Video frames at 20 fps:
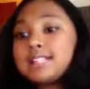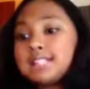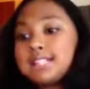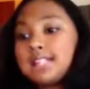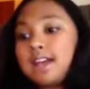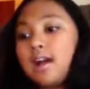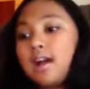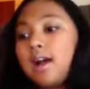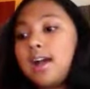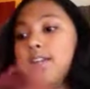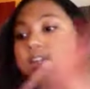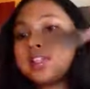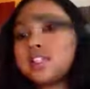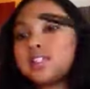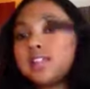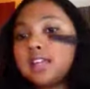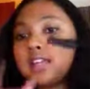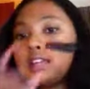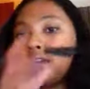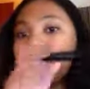So I just
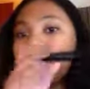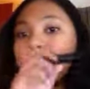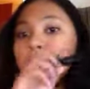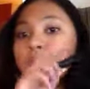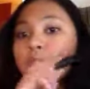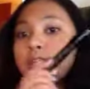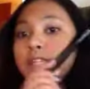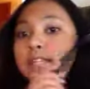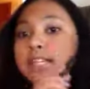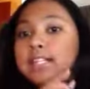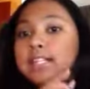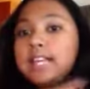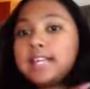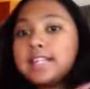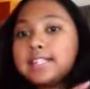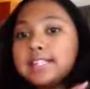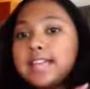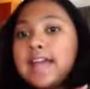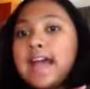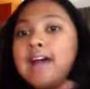thought that was really
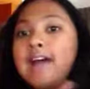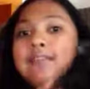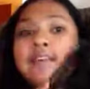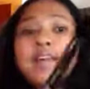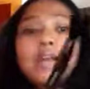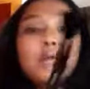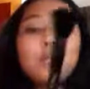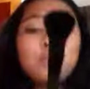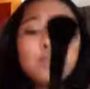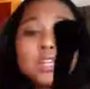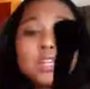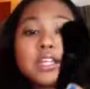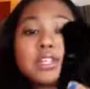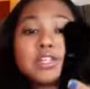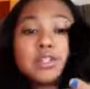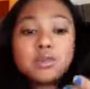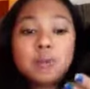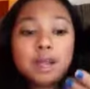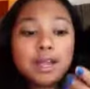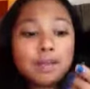nice to have, and I really
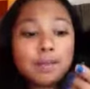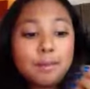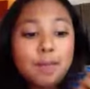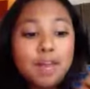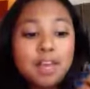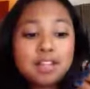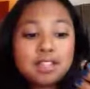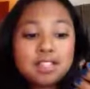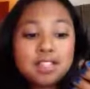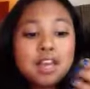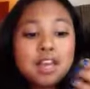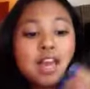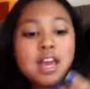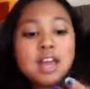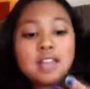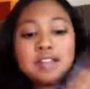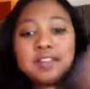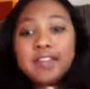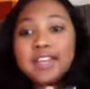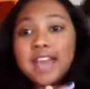do recommend
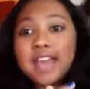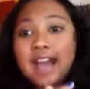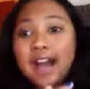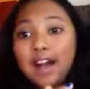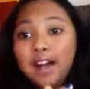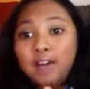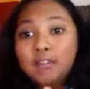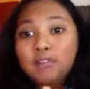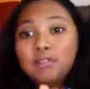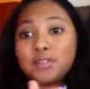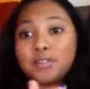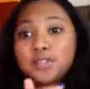the e.l.f.